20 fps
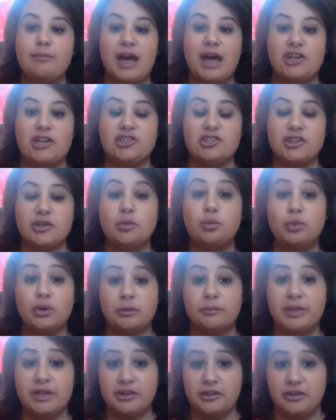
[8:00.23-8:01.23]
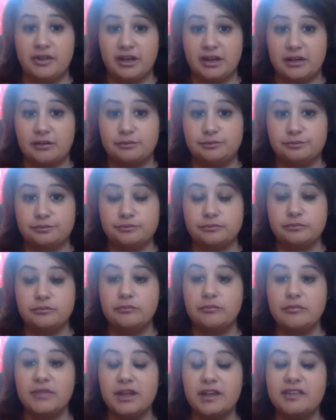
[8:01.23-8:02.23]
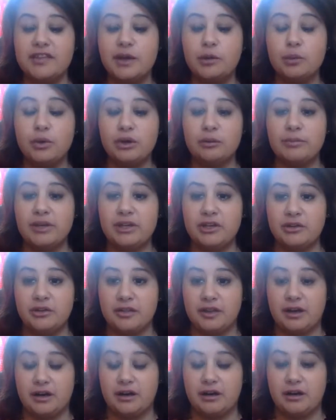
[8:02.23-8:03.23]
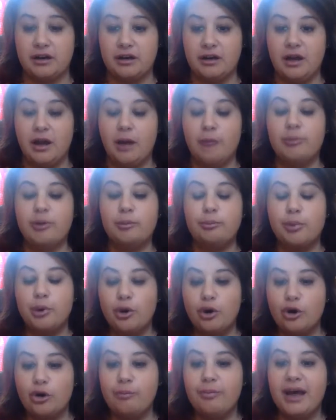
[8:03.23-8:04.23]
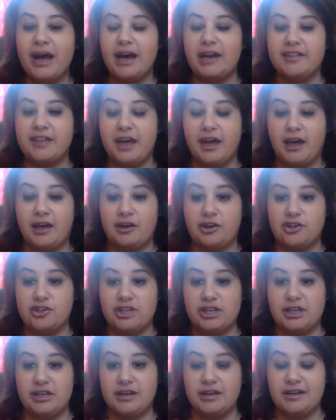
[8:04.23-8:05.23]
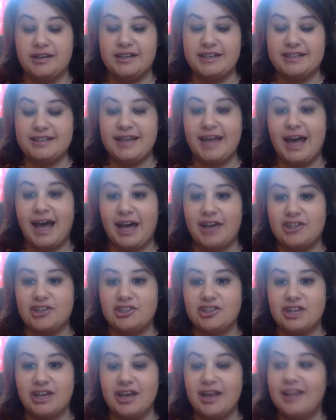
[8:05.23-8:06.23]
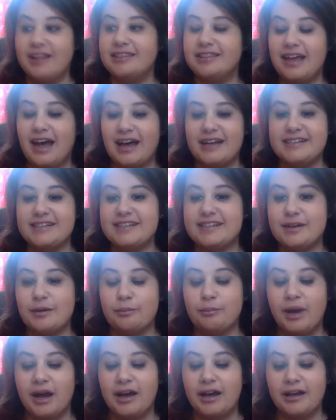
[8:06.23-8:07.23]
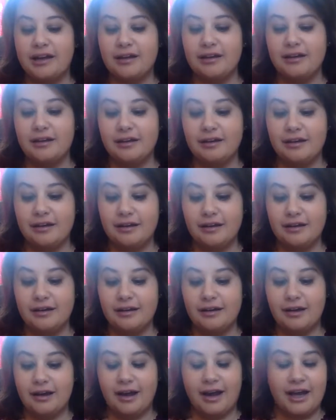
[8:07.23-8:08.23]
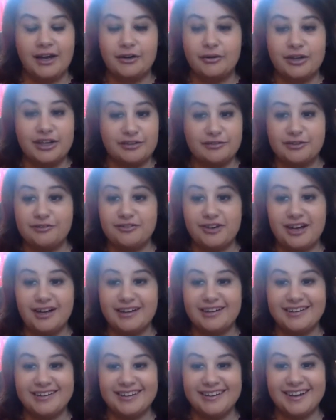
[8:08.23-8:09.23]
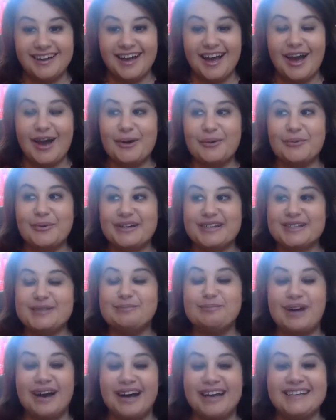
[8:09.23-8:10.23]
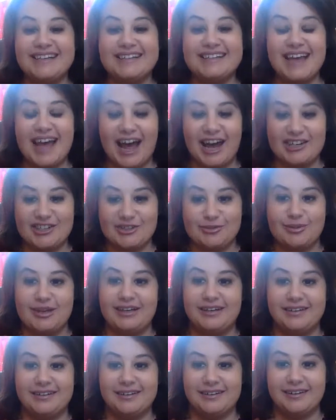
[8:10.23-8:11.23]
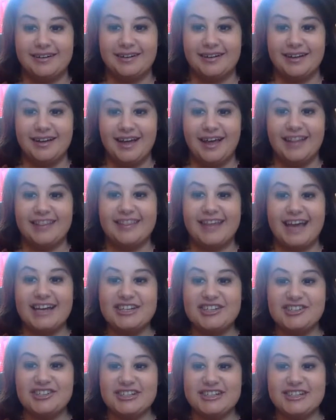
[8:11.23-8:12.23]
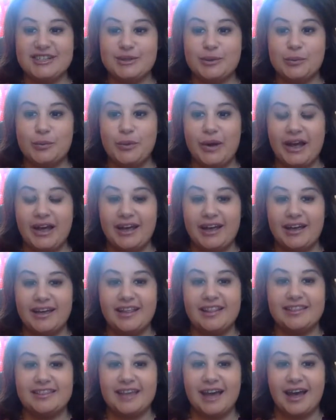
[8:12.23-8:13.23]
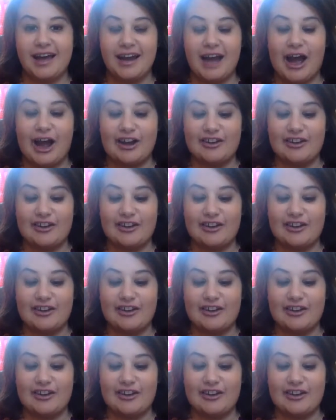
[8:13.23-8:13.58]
masculine will meet you there. They will meet you there. But pull back that energy, detach. That's my I don't give a fuck was my detachment. That's just the way that